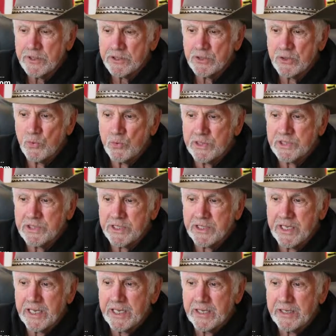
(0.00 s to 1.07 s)
So once
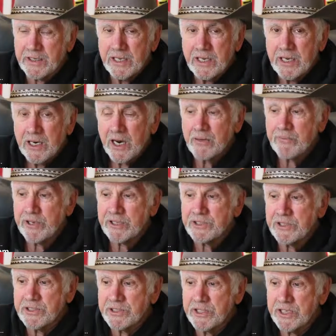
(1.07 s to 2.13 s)
again, our
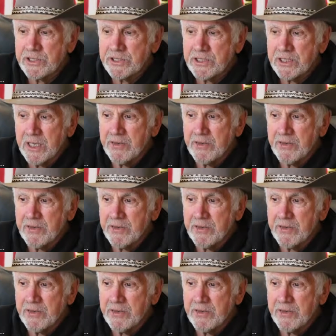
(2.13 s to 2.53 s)
message is,